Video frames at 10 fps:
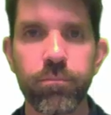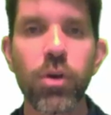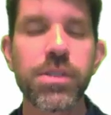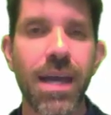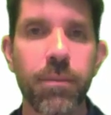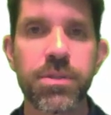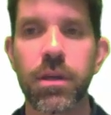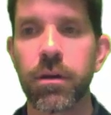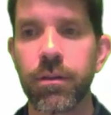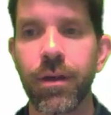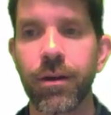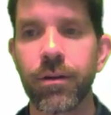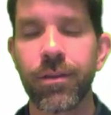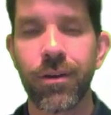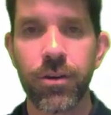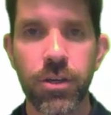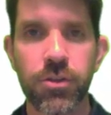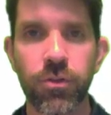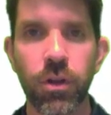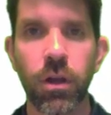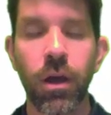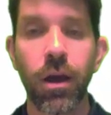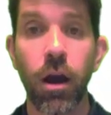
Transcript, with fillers: Most apps that are that are that are useful